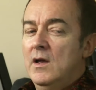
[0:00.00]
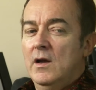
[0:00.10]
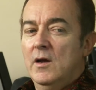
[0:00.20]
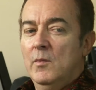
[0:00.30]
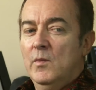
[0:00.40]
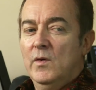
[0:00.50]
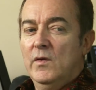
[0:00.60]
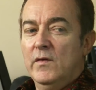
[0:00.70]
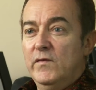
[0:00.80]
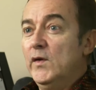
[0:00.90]
Uh, um,
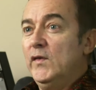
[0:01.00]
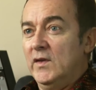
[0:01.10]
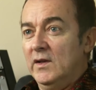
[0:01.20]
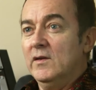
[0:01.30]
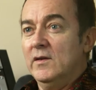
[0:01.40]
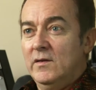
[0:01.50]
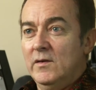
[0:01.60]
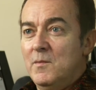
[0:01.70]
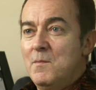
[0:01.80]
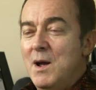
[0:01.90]
the first thing that
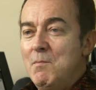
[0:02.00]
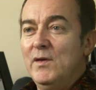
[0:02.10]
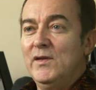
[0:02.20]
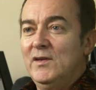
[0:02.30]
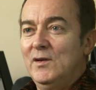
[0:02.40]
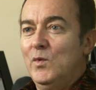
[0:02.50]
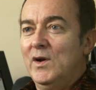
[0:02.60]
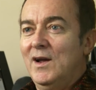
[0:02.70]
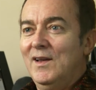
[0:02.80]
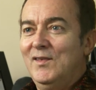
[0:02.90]
that my mother did
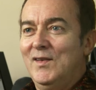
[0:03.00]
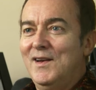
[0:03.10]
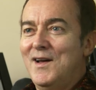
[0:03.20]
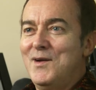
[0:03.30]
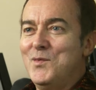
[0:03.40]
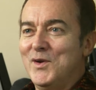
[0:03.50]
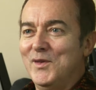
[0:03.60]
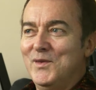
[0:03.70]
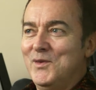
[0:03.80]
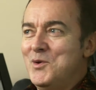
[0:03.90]
when I said I want
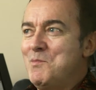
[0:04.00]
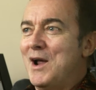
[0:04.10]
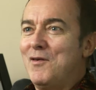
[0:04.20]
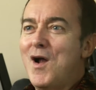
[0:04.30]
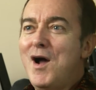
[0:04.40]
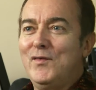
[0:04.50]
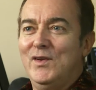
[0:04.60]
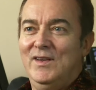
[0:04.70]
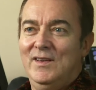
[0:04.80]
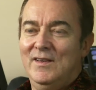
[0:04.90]
to learn my craft
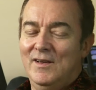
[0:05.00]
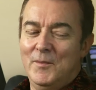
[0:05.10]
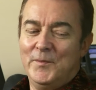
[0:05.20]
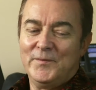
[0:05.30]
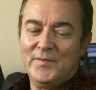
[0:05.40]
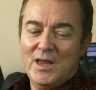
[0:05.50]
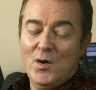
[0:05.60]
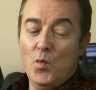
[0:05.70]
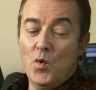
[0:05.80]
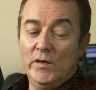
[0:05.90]
um,
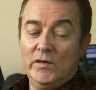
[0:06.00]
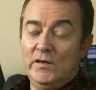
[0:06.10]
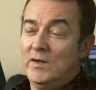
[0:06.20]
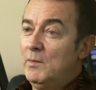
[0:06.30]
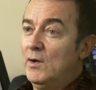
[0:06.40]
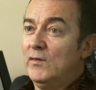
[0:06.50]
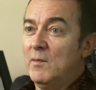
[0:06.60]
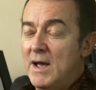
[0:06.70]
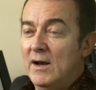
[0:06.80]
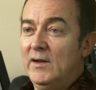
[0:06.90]
was she sent me off
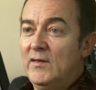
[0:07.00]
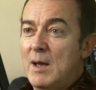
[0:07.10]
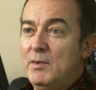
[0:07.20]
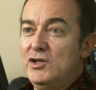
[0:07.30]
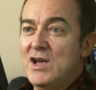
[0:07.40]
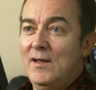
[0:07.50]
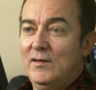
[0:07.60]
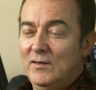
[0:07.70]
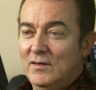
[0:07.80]
to ballet, tap, and jazz